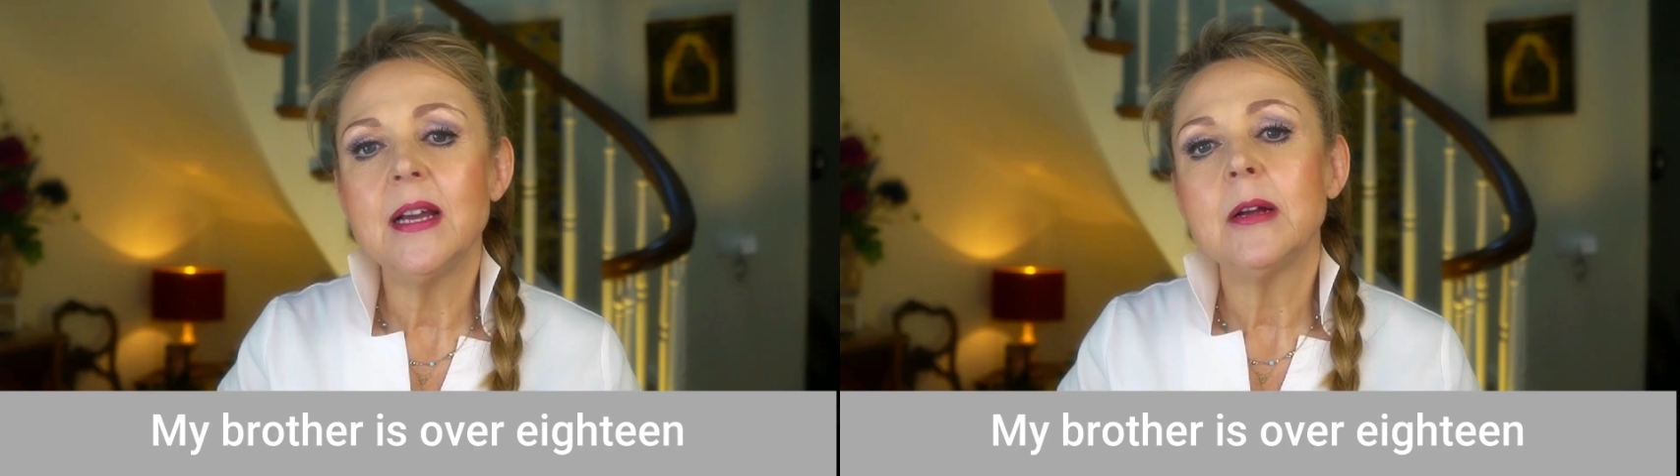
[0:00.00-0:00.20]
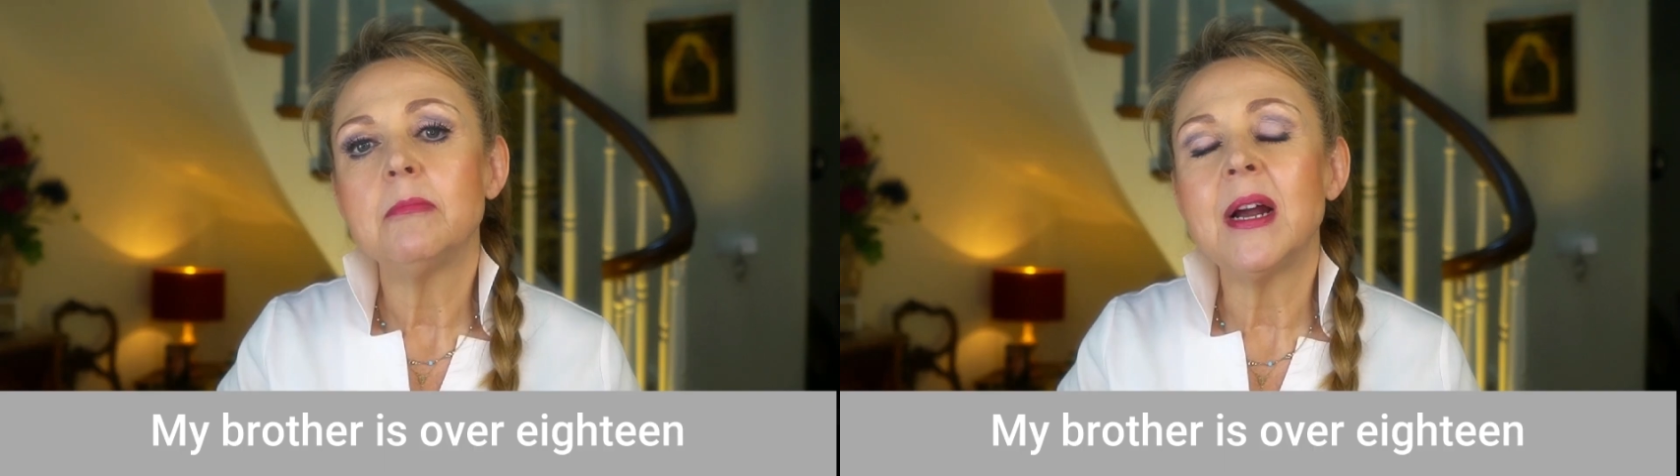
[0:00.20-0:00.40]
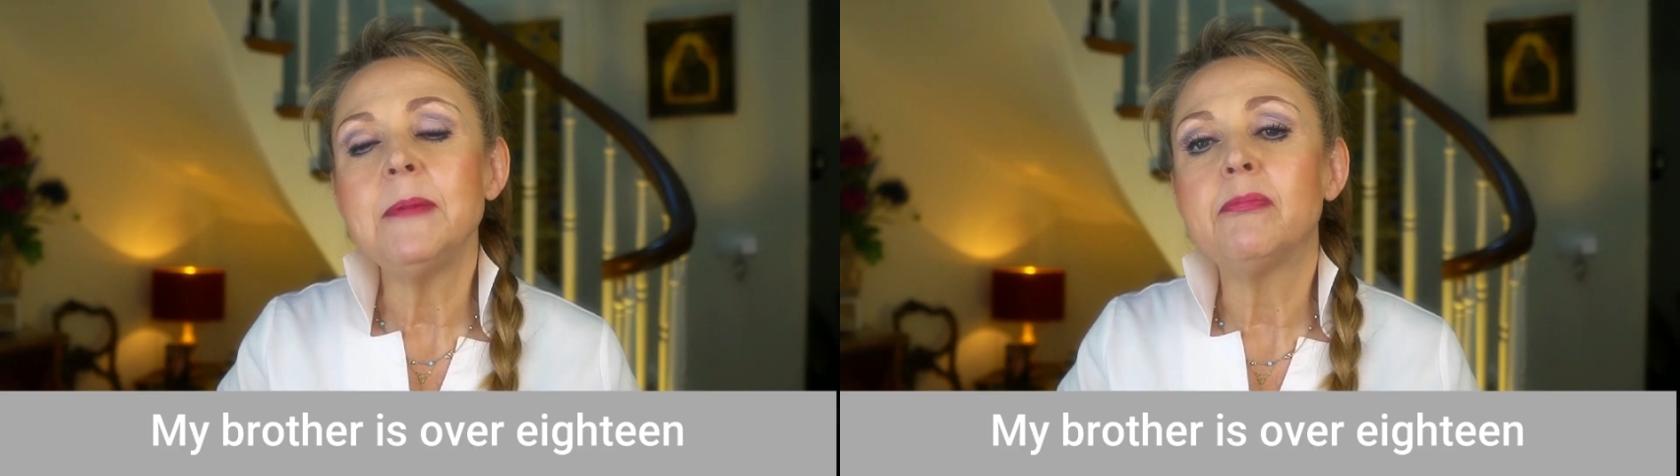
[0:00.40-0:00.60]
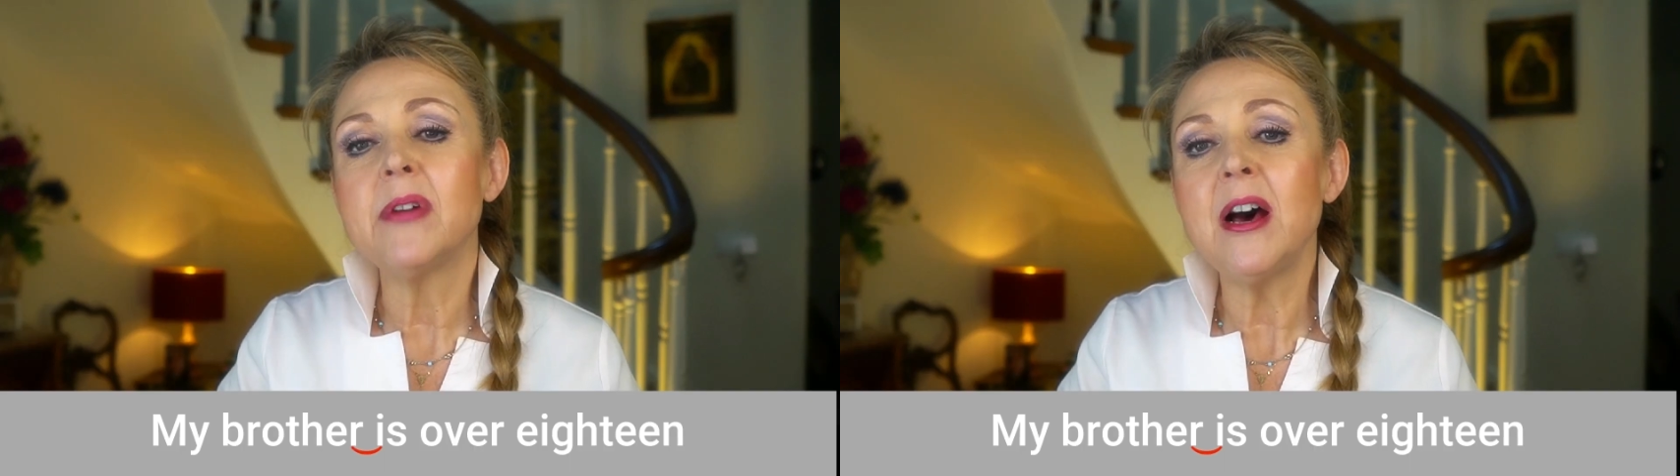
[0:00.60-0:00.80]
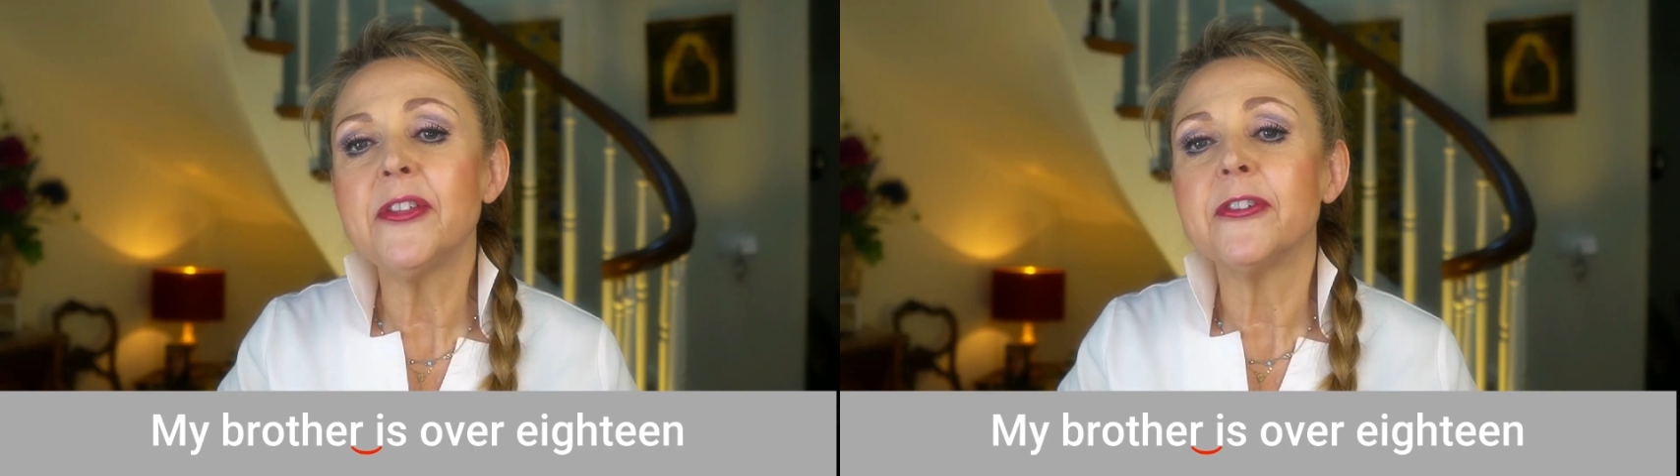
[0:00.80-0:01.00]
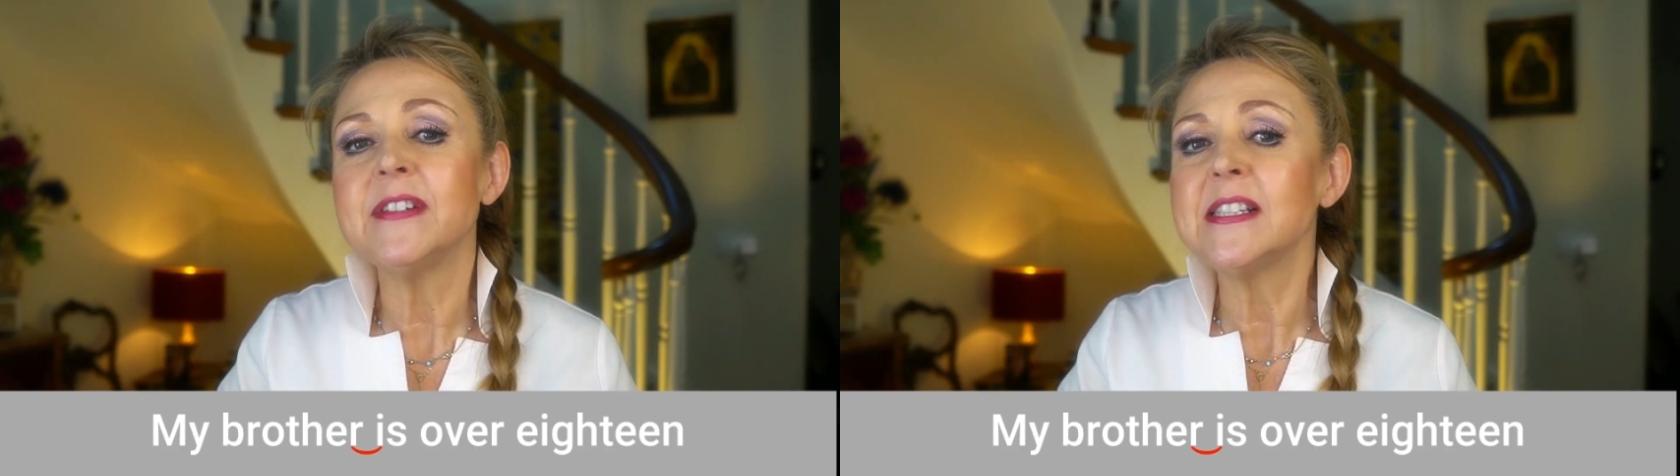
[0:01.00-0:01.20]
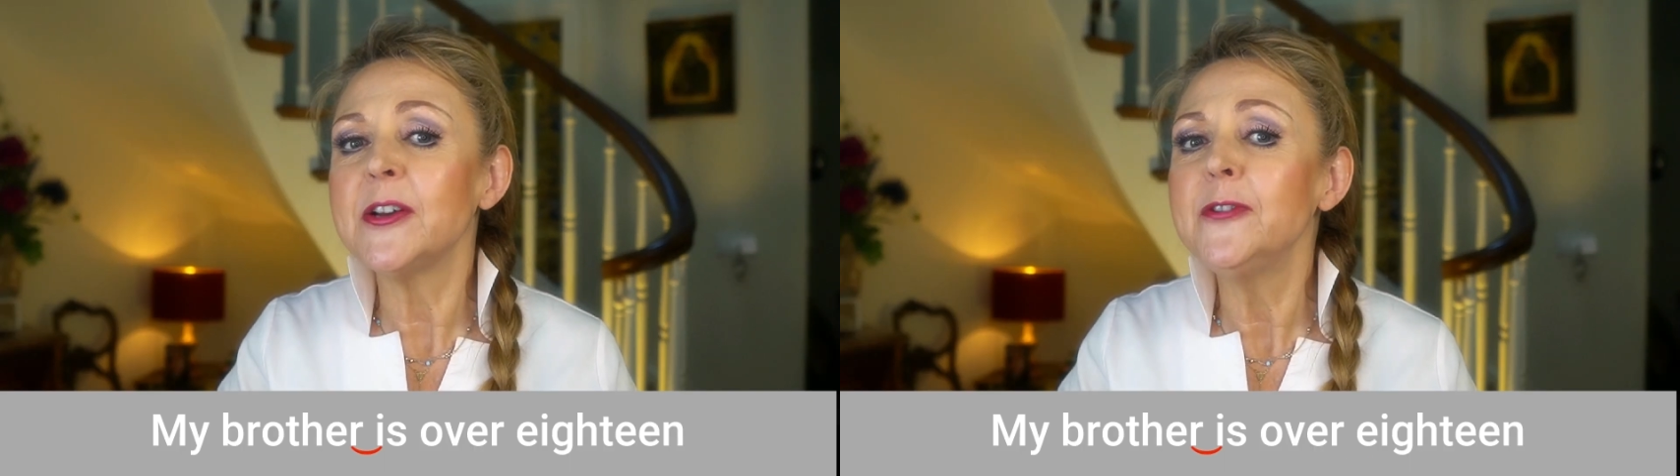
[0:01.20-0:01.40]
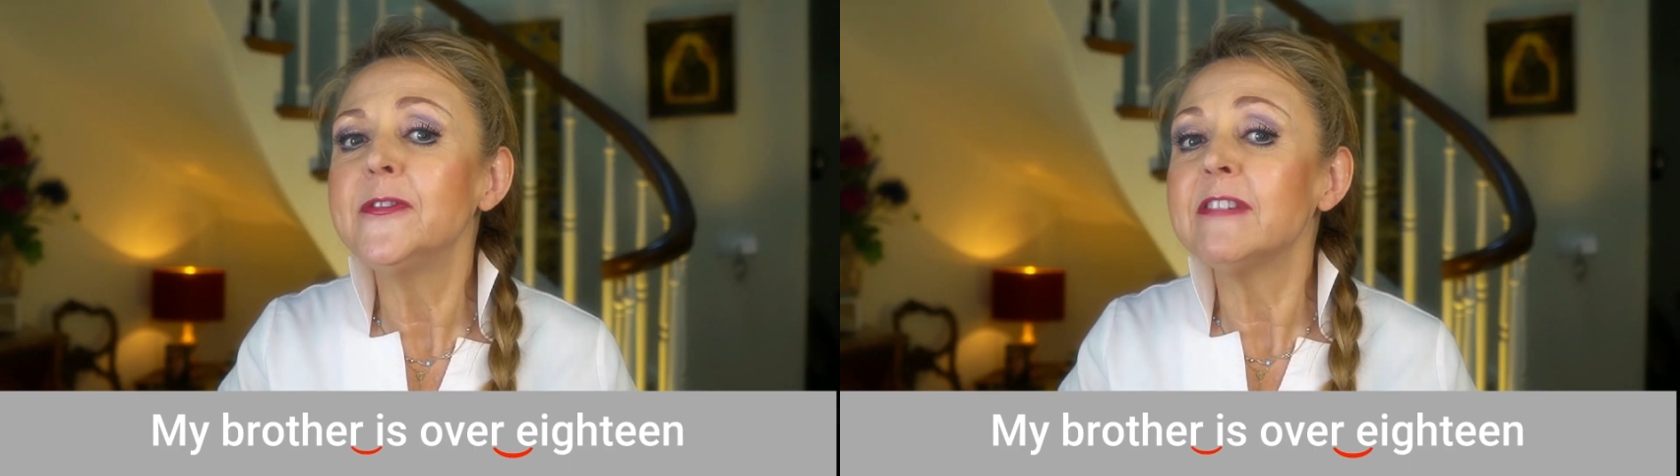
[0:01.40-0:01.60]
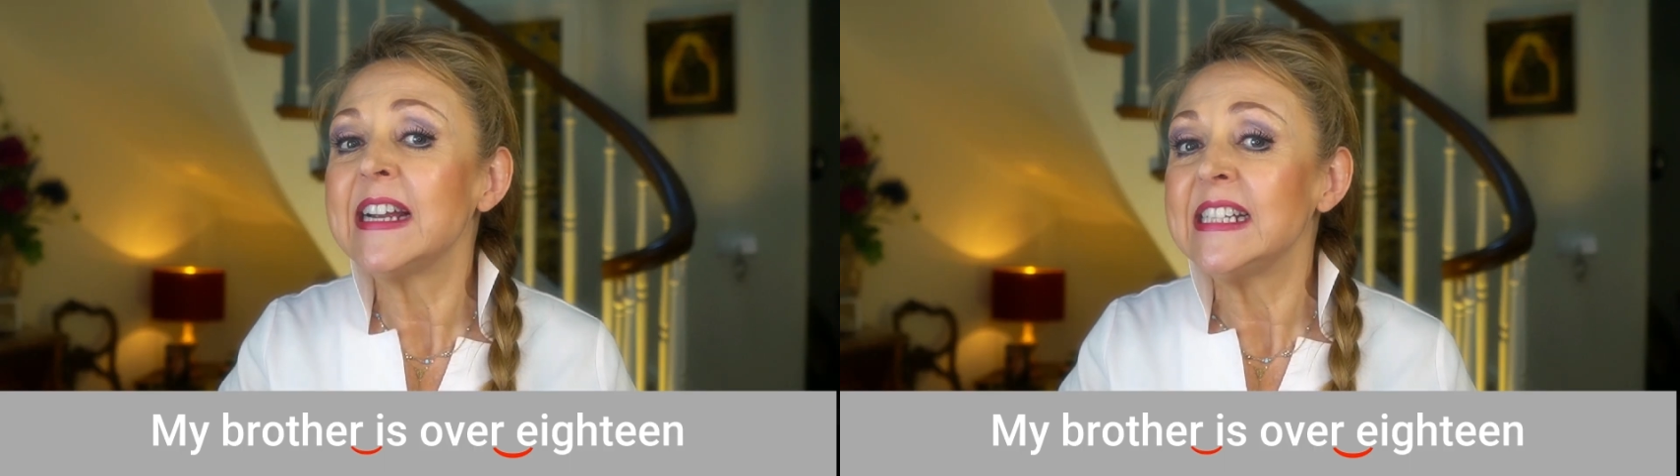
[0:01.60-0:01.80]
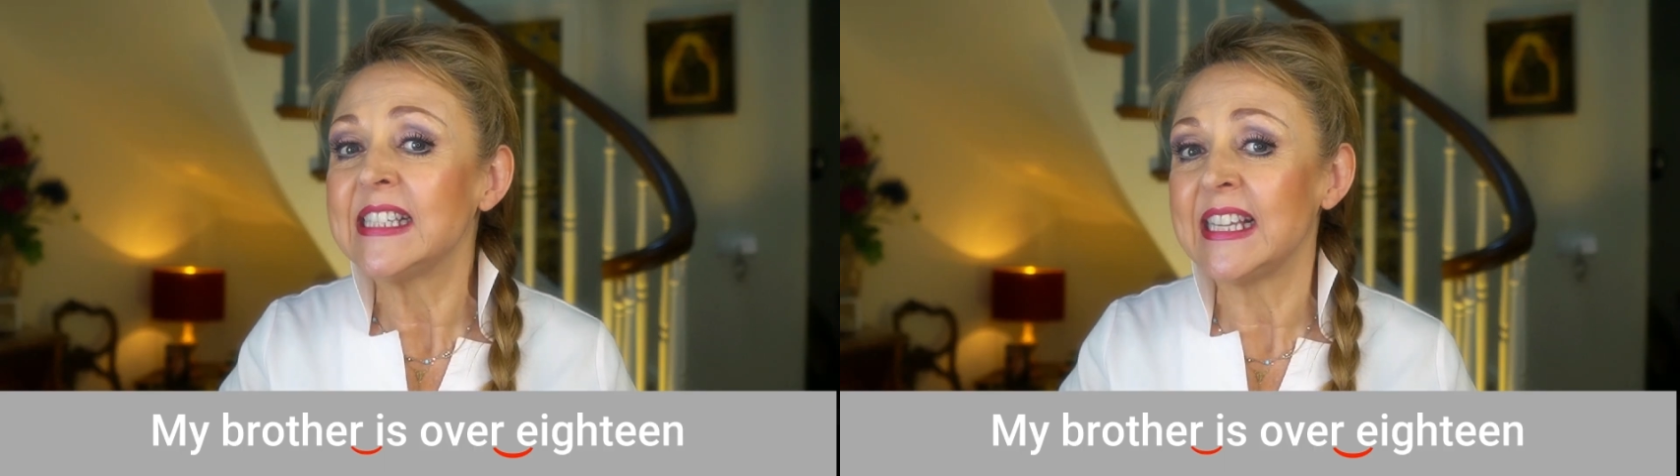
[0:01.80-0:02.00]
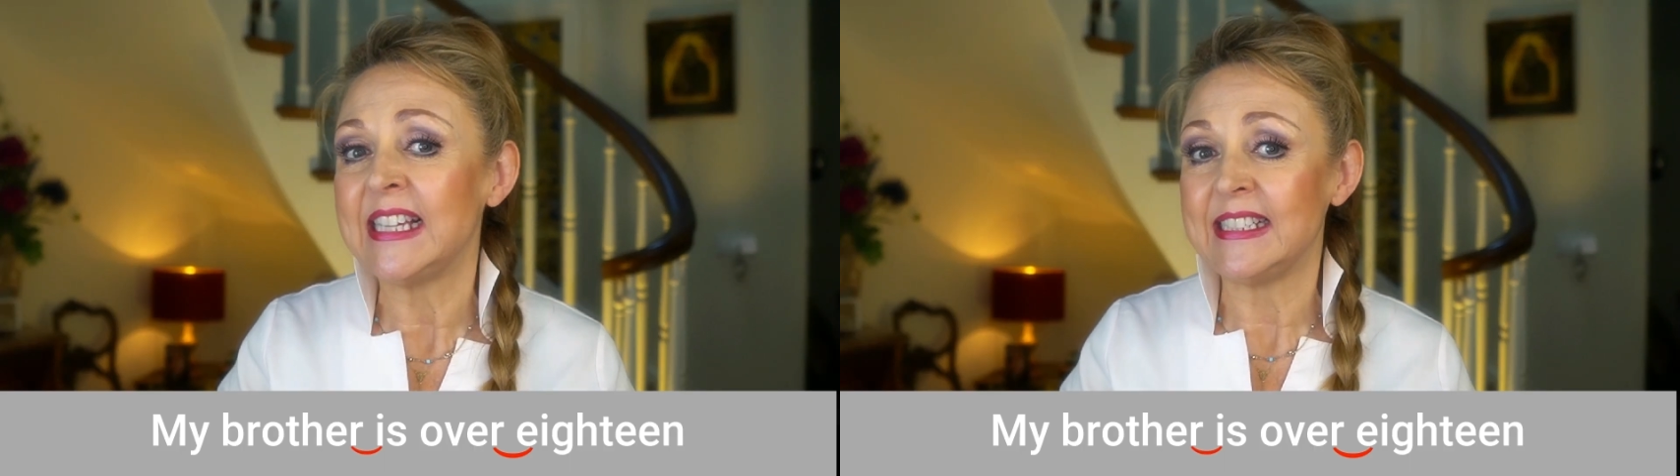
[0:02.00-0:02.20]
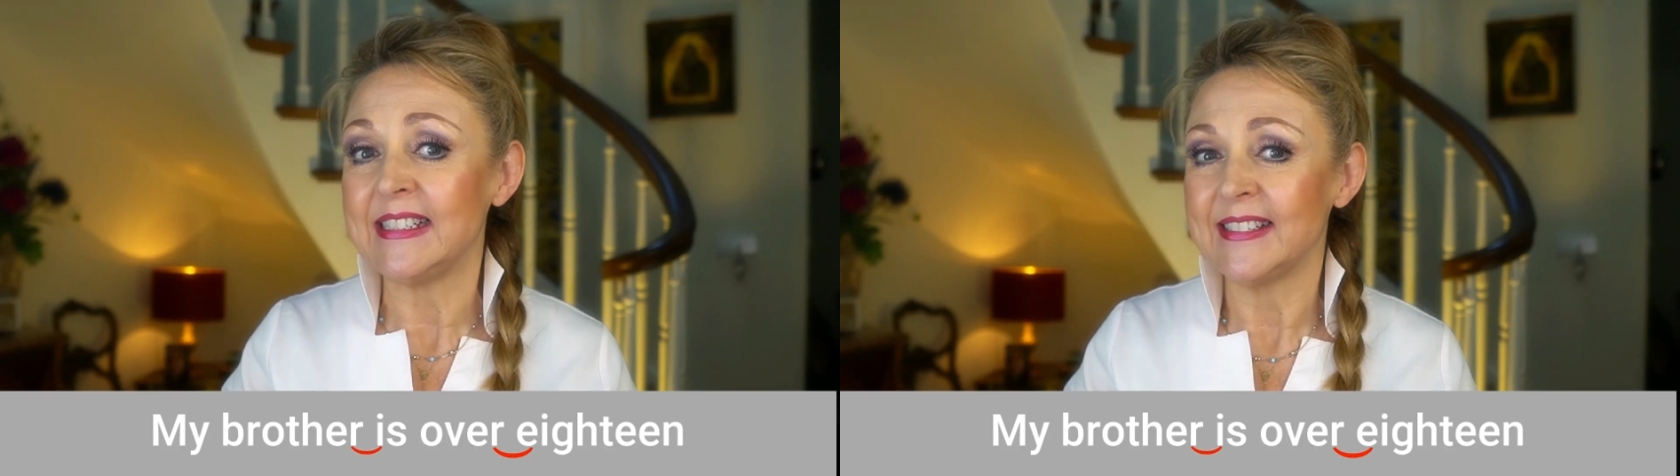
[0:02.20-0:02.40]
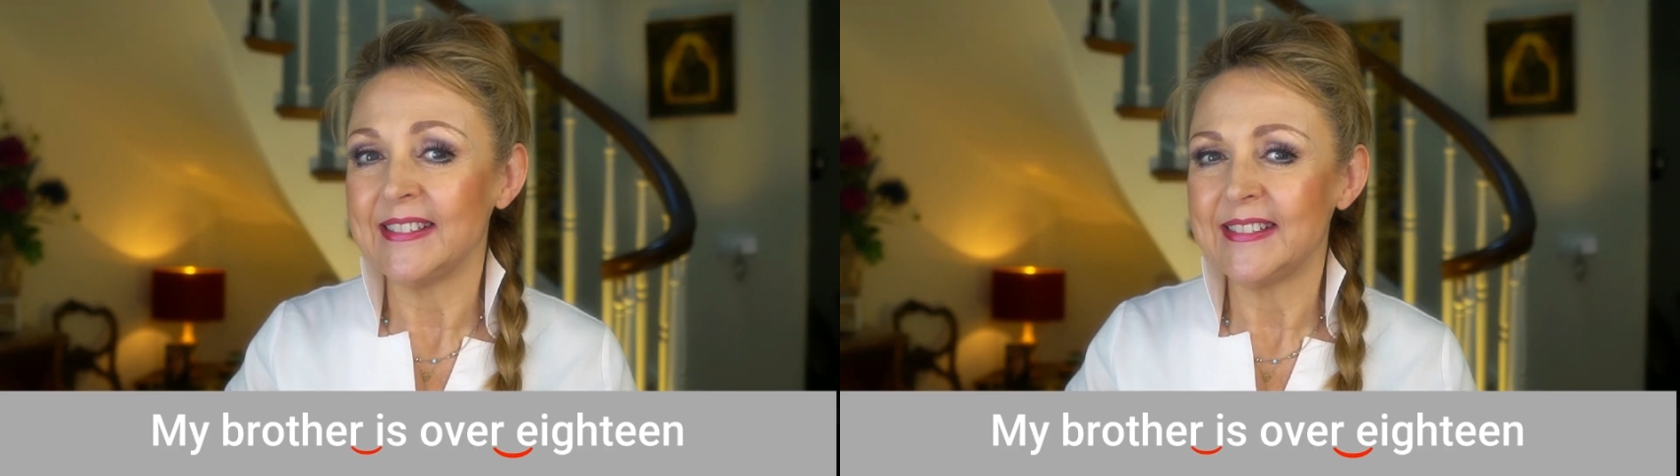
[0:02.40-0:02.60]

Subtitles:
My brother is over 18.